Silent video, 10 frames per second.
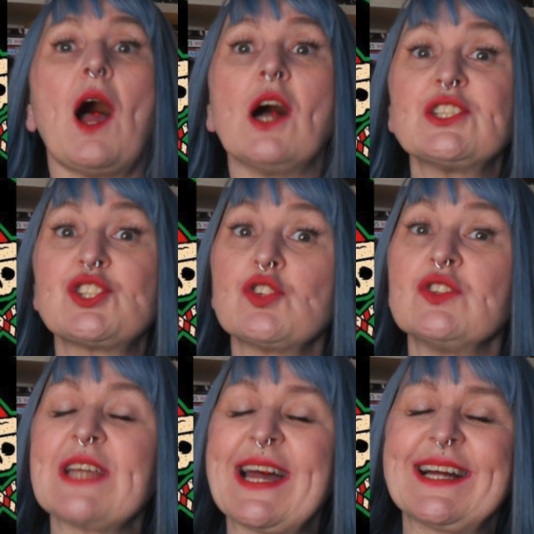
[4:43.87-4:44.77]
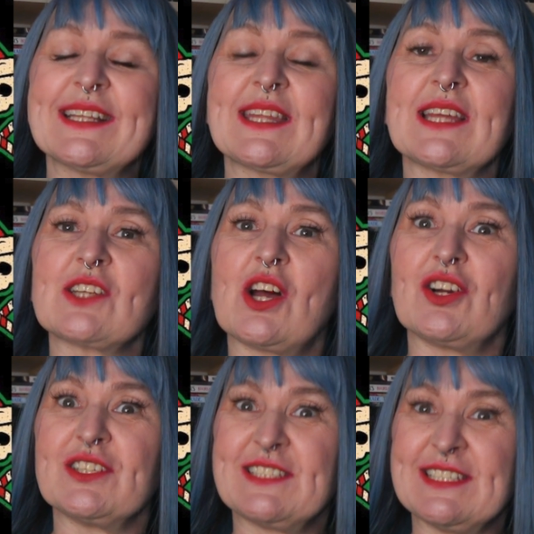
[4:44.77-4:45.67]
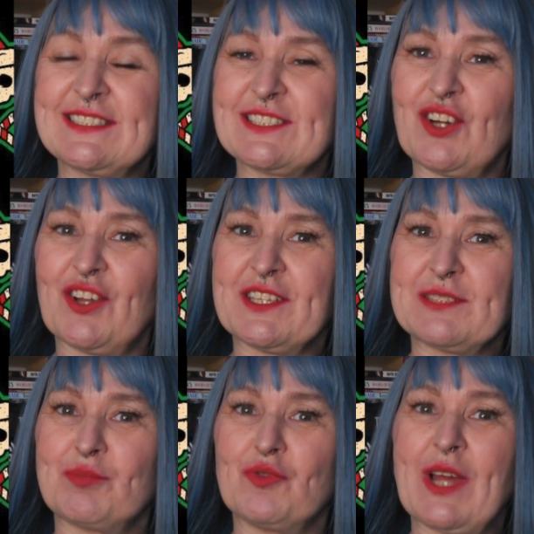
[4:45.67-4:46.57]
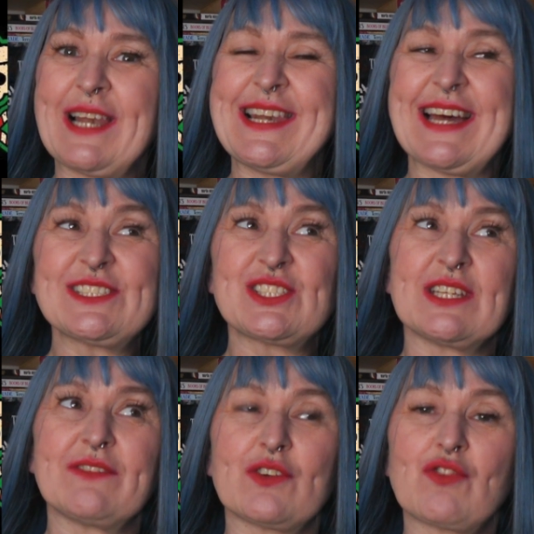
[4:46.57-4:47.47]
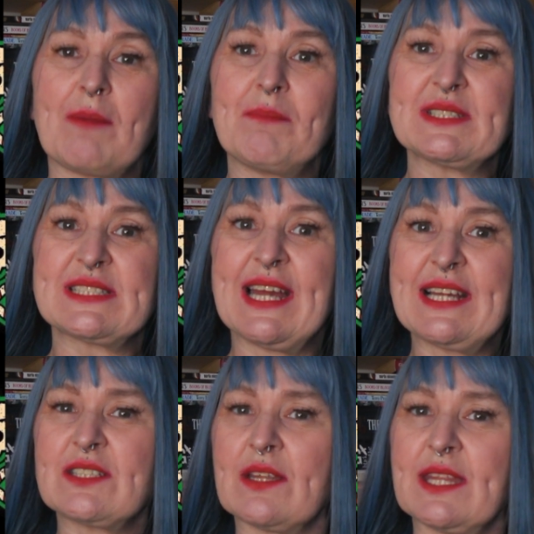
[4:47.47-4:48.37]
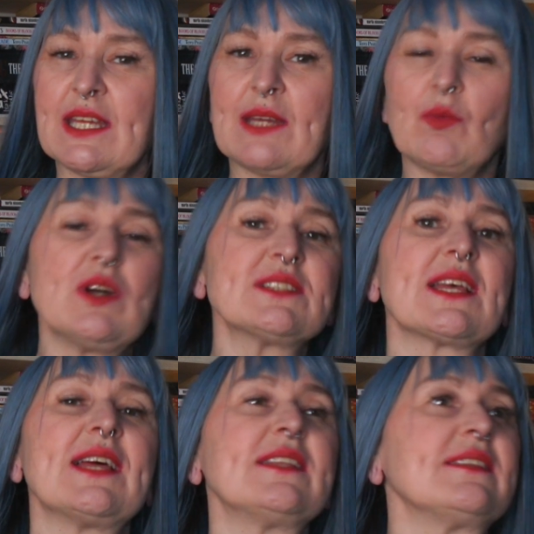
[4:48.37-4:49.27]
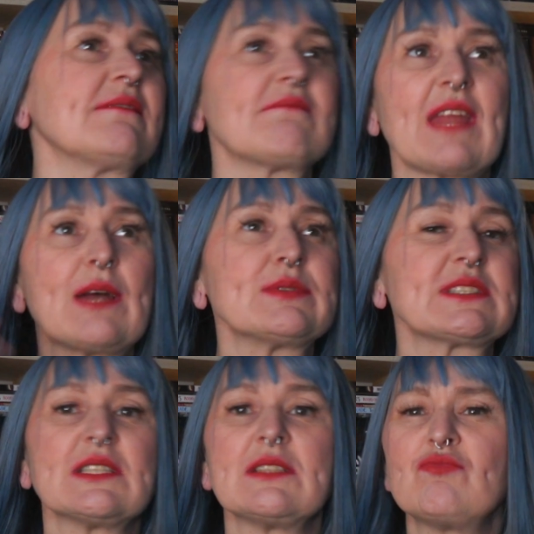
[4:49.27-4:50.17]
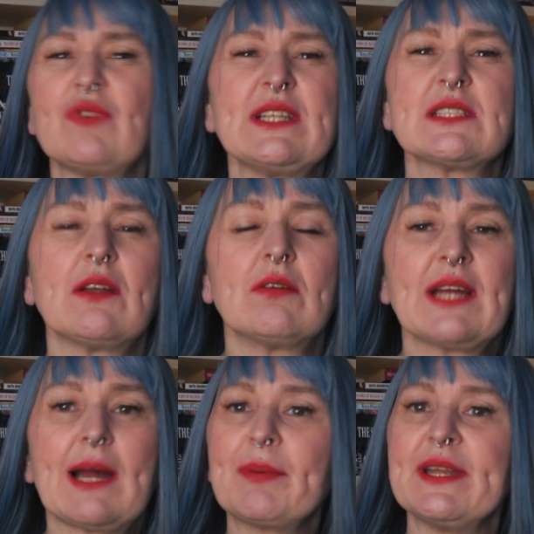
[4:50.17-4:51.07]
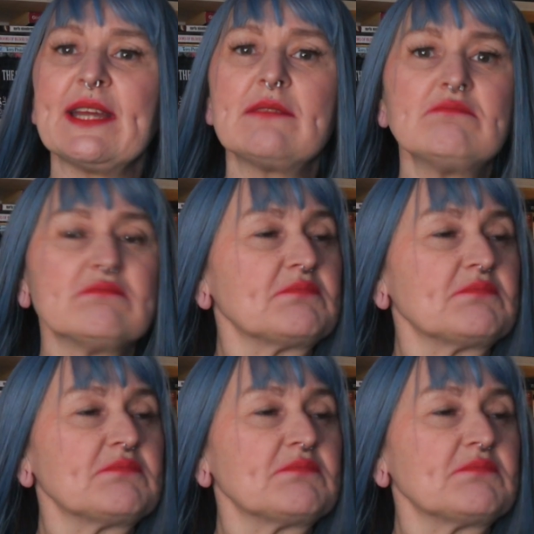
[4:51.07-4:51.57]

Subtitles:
I should add that I did start this book last year for Krampusnacht, I think it was, and there was a read-along happening,